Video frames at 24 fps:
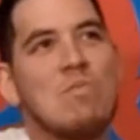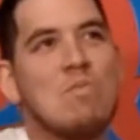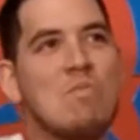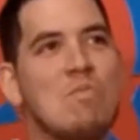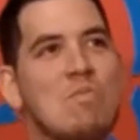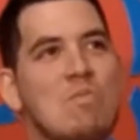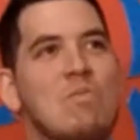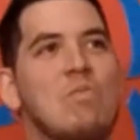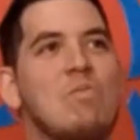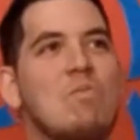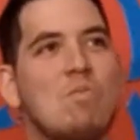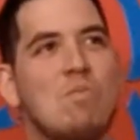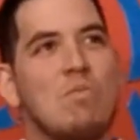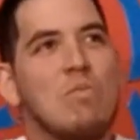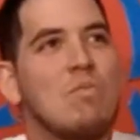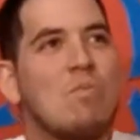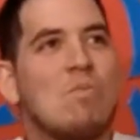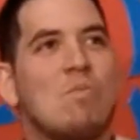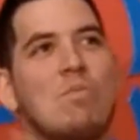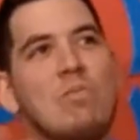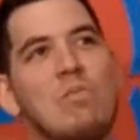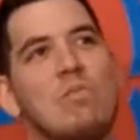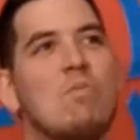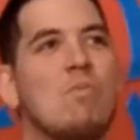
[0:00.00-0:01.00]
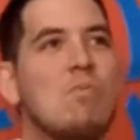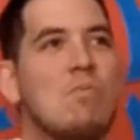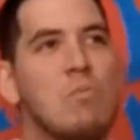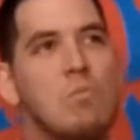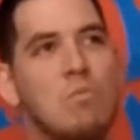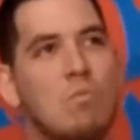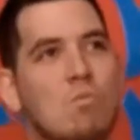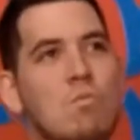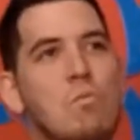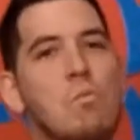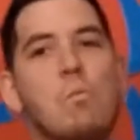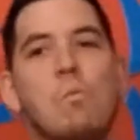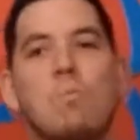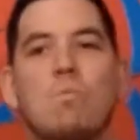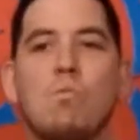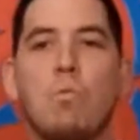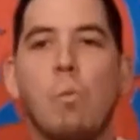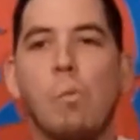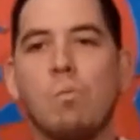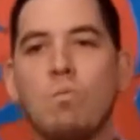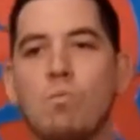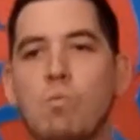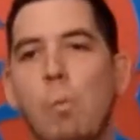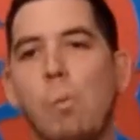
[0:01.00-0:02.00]
Oh, chew it a little bit.
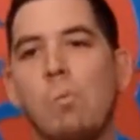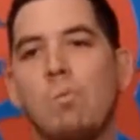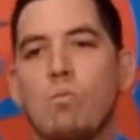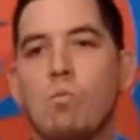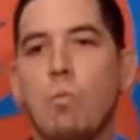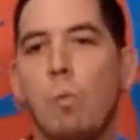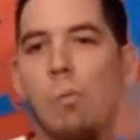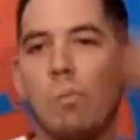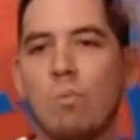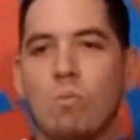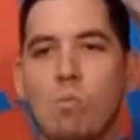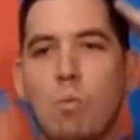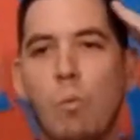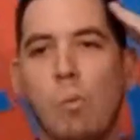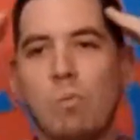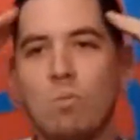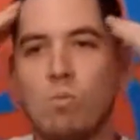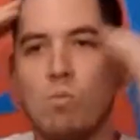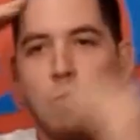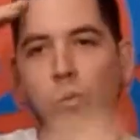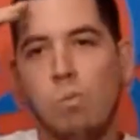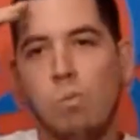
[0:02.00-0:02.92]
Chew it a little bit.